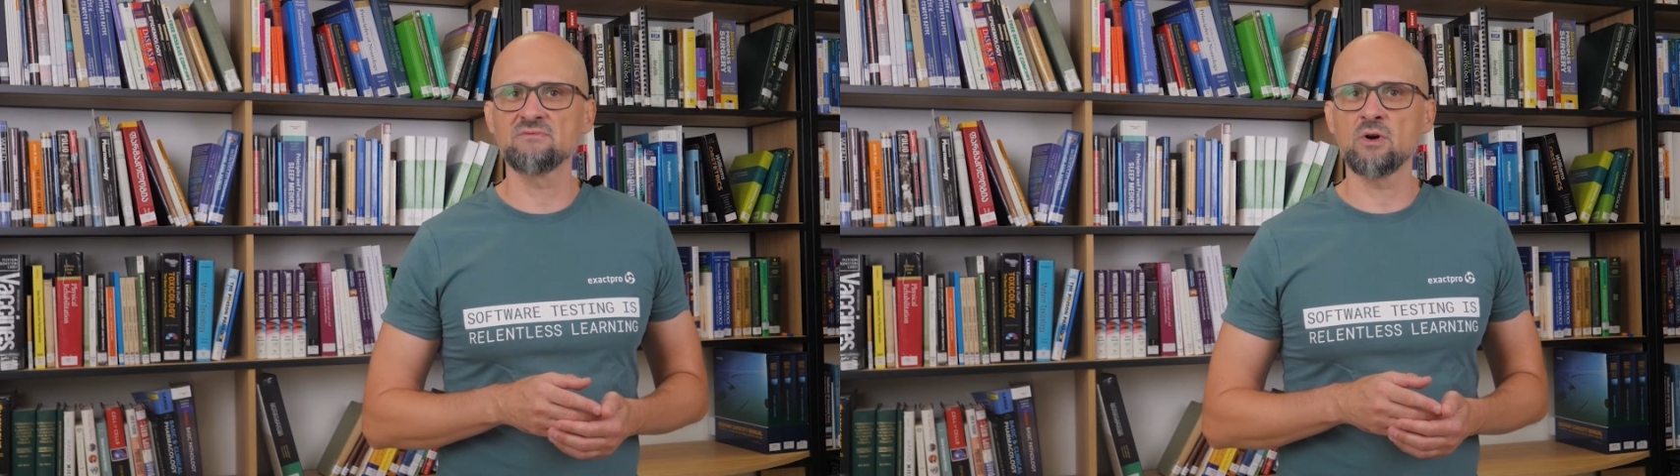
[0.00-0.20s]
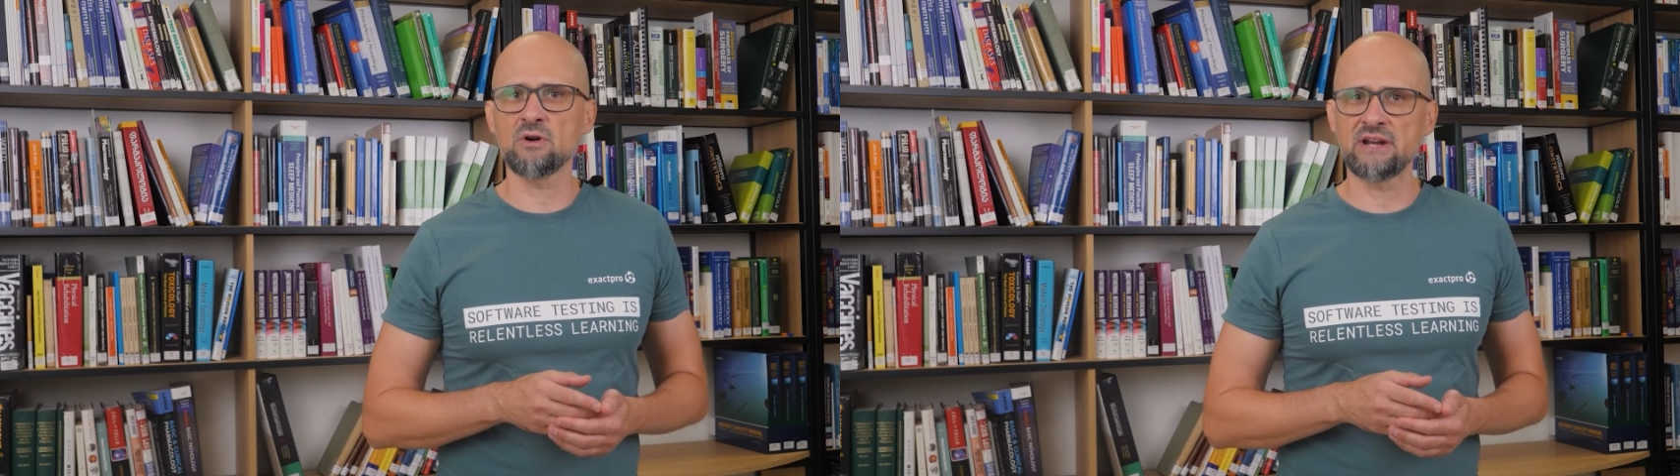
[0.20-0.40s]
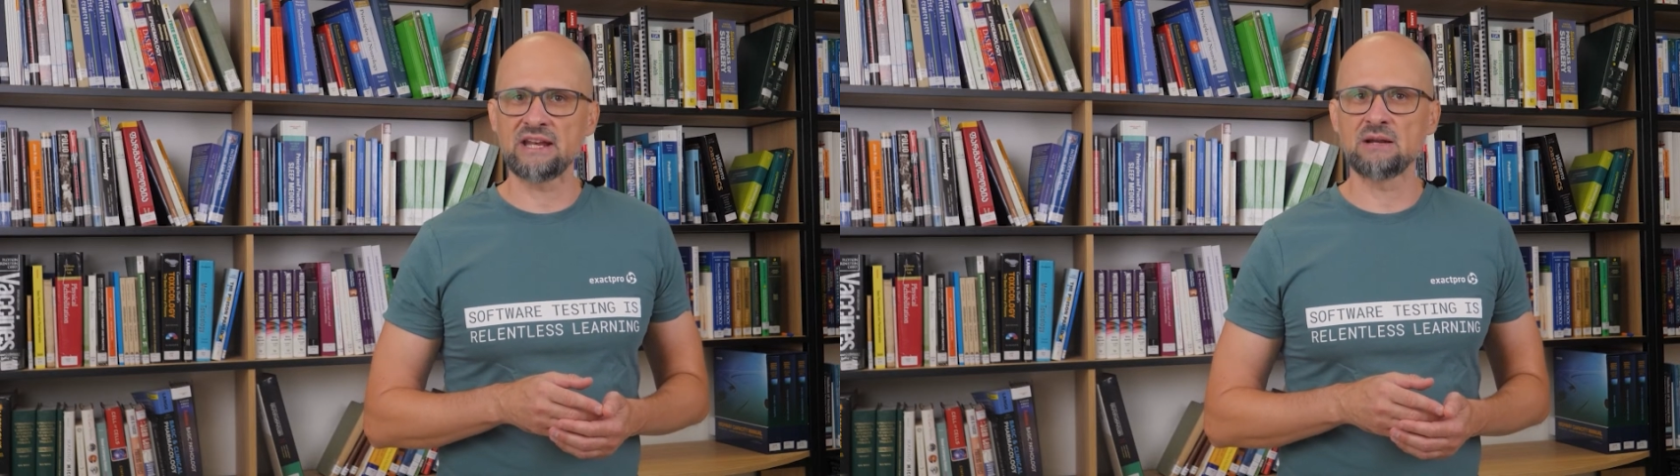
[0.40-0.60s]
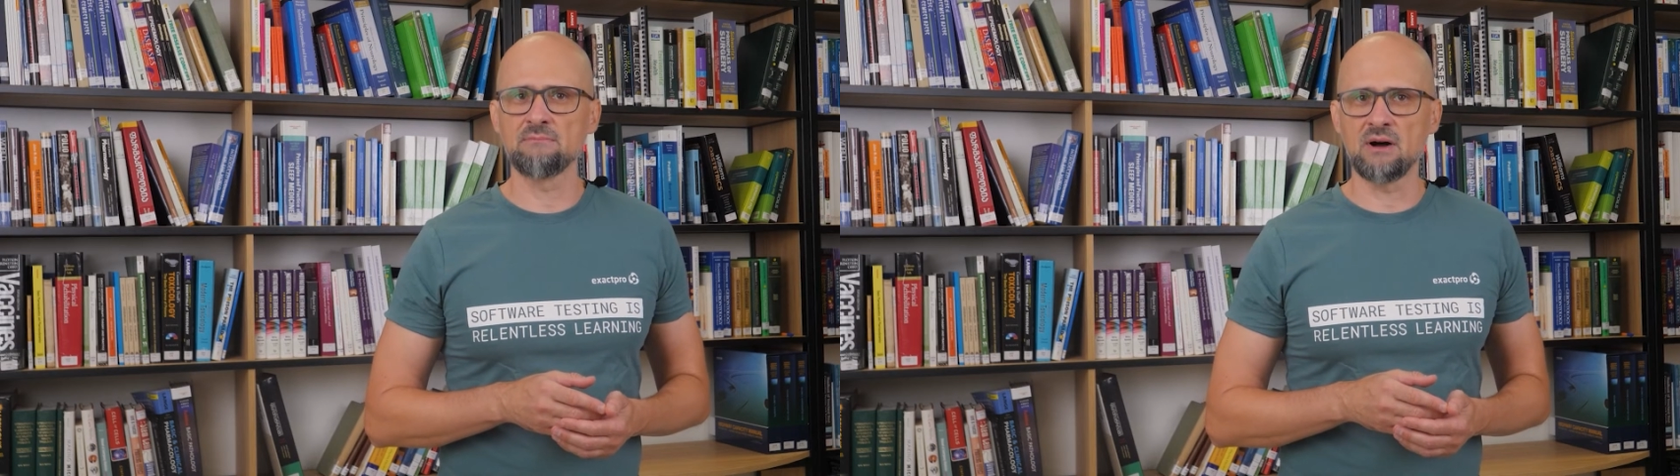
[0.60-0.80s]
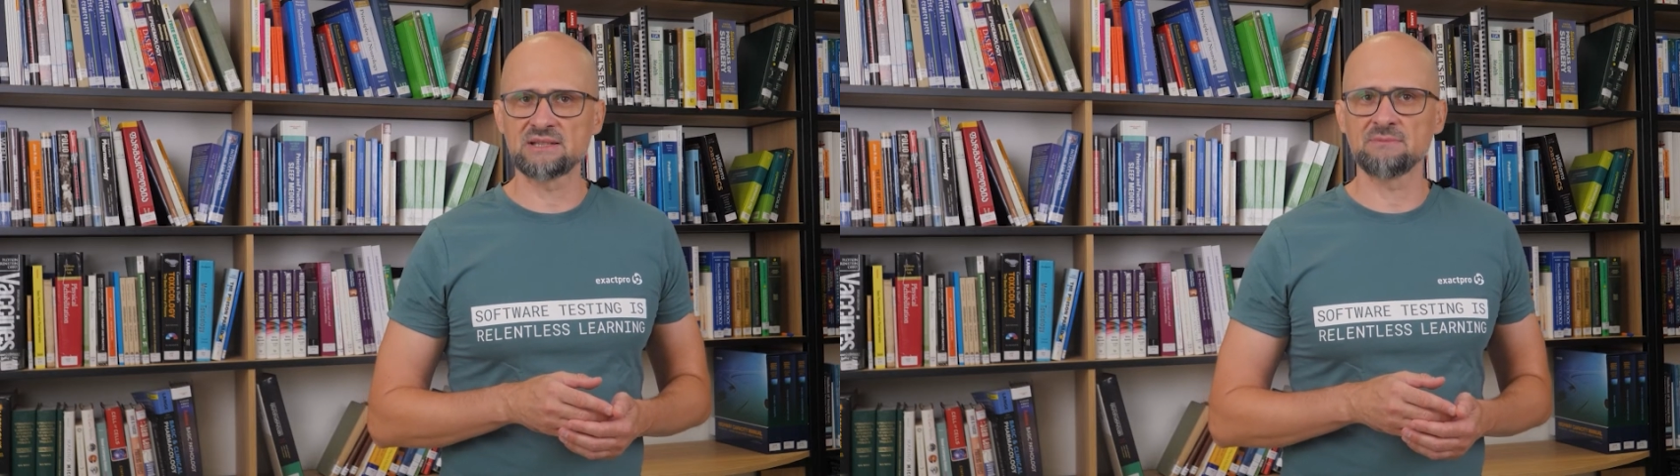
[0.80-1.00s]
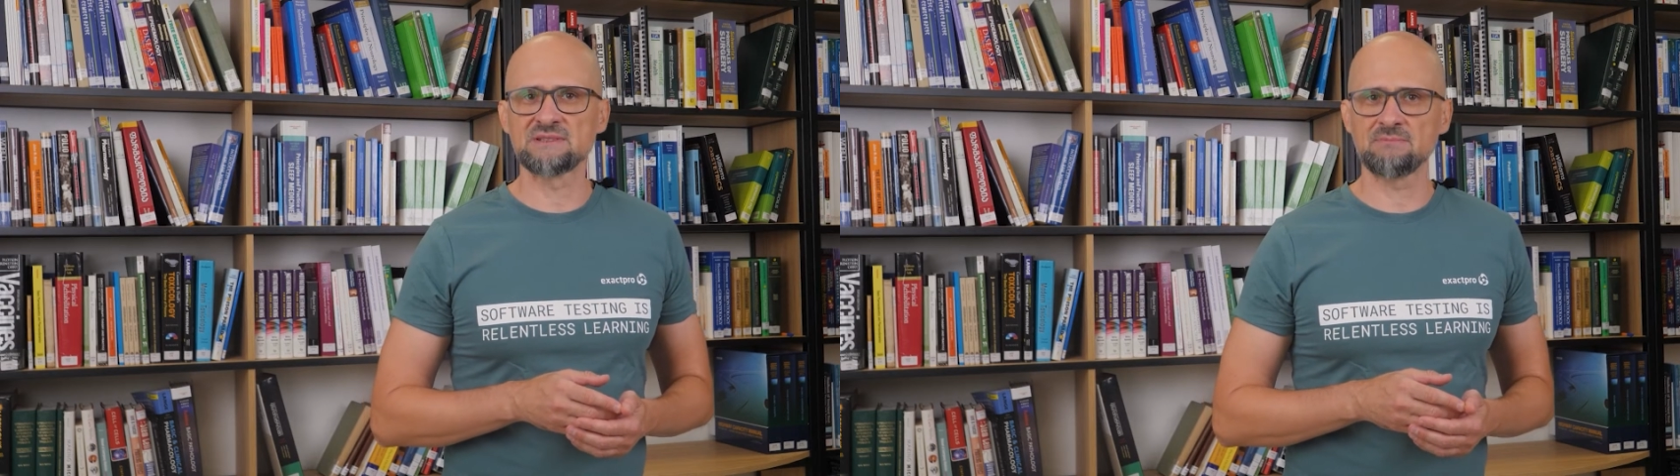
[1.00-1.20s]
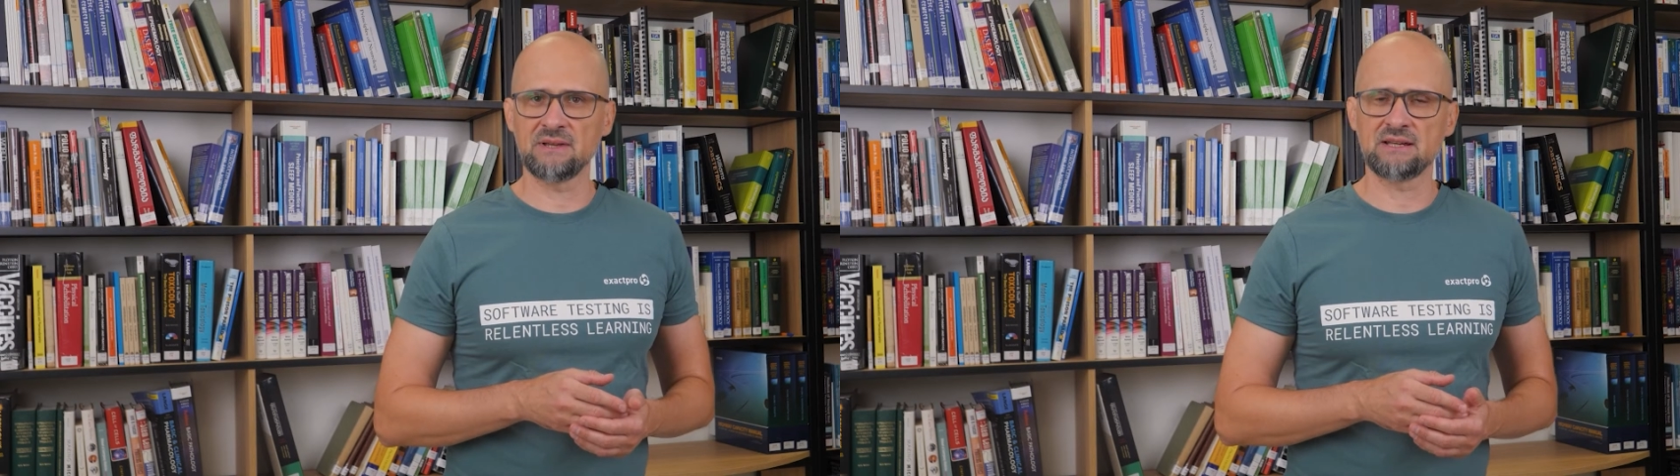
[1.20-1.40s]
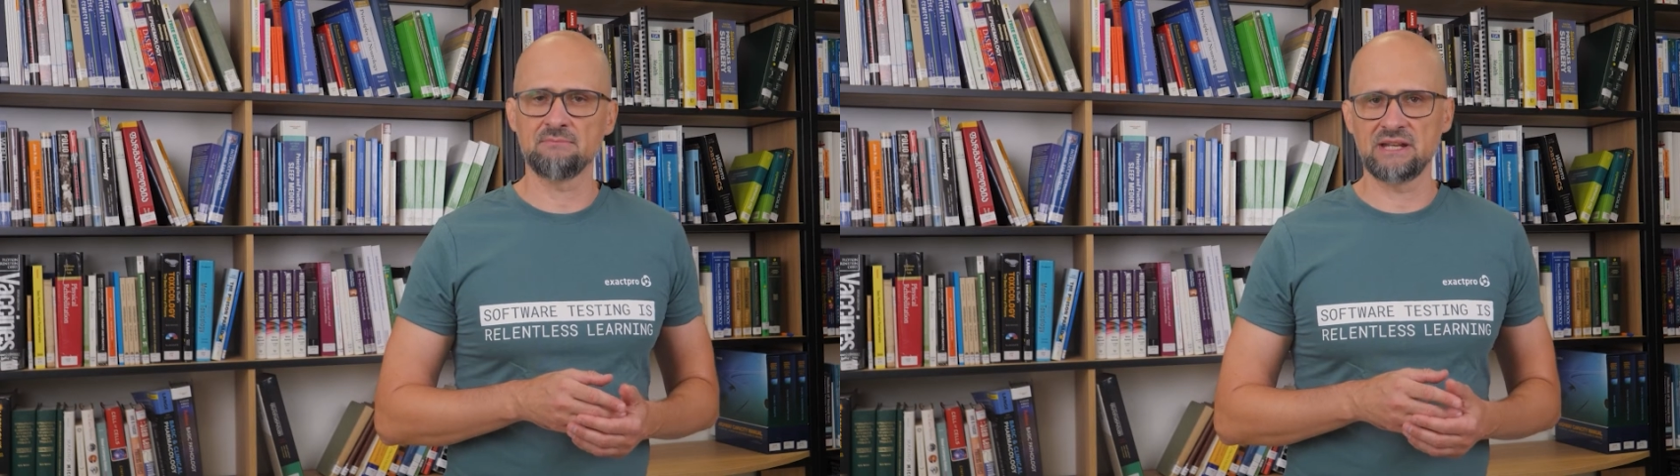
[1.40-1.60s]
for creating multiple
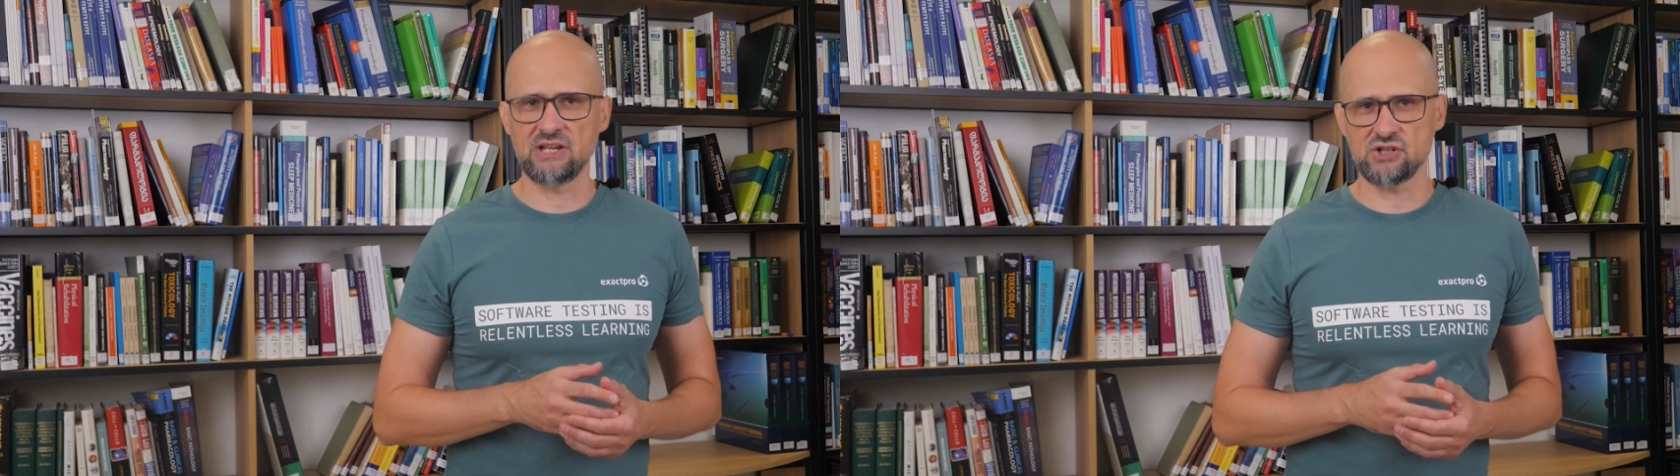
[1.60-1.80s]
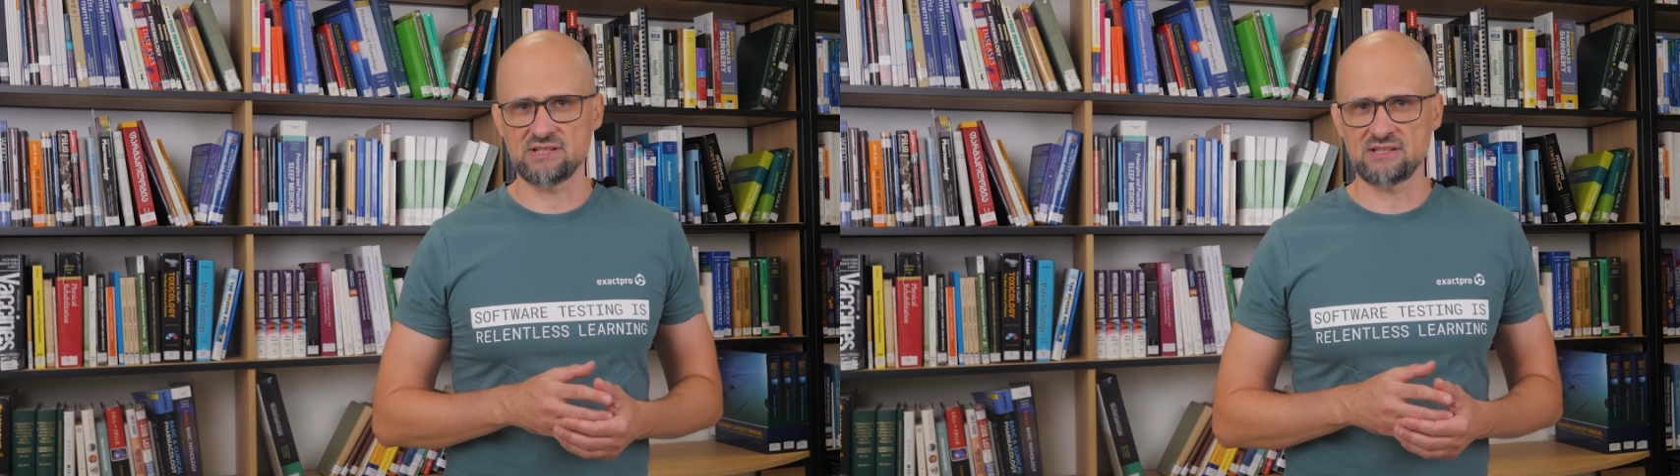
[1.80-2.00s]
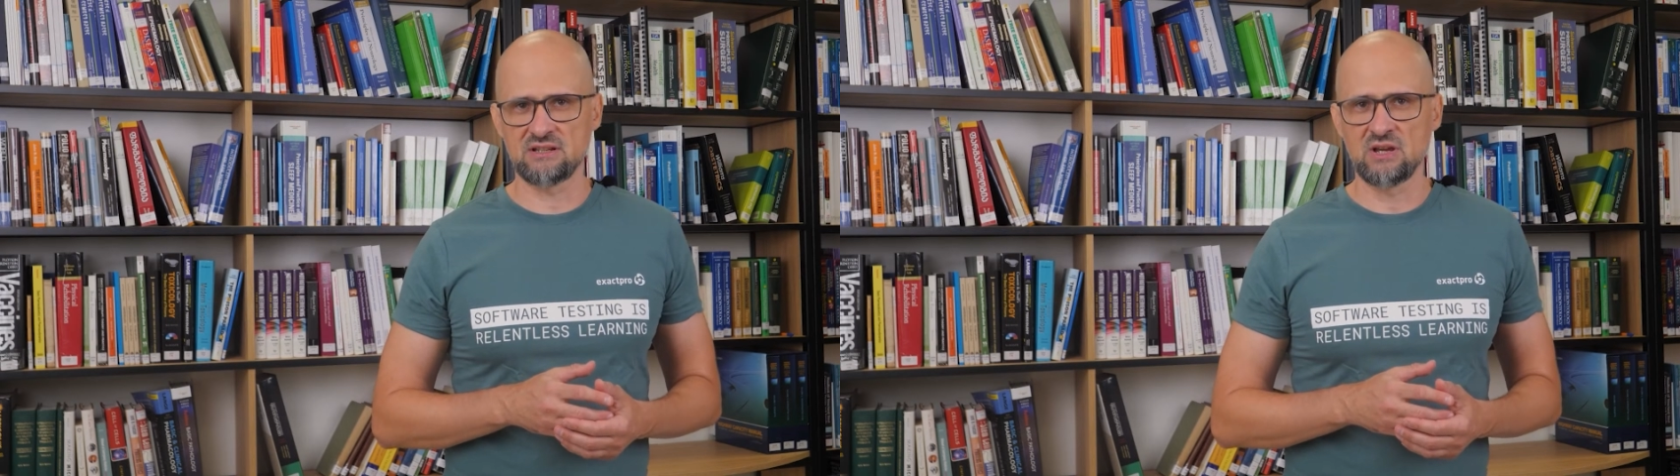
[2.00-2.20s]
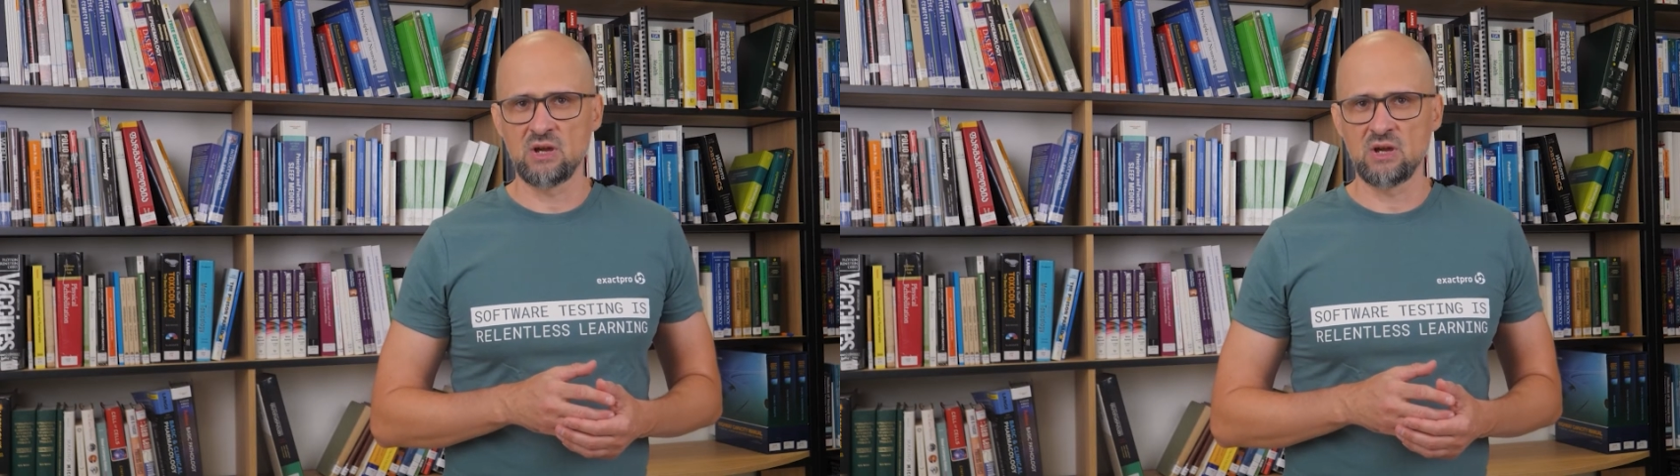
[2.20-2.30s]
split combinations,